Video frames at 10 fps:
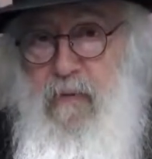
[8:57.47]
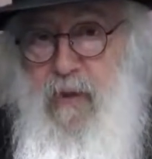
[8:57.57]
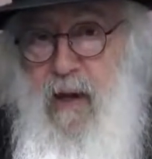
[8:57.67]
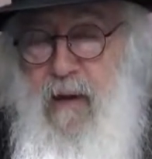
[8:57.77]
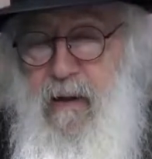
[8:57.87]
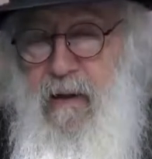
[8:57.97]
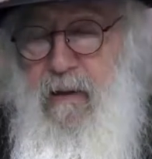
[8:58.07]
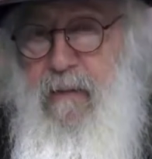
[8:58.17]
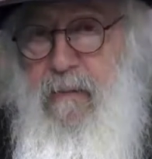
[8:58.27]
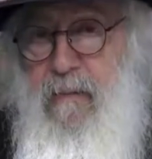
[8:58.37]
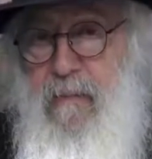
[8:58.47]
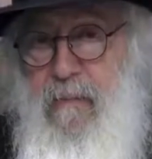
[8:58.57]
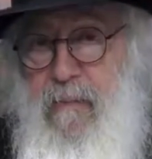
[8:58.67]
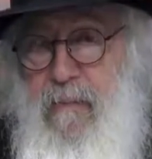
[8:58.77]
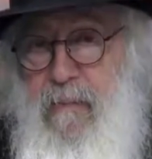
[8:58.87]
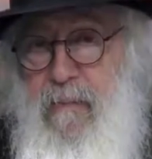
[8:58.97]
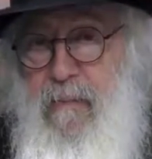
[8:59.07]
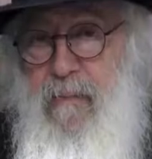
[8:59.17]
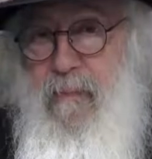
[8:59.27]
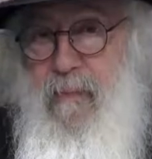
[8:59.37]
After a few hours,
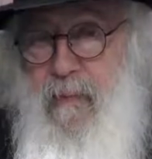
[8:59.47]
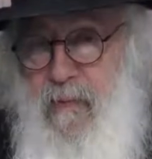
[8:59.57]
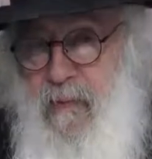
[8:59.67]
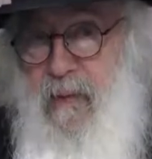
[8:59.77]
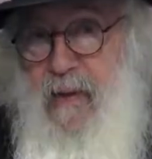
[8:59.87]
Rav Shach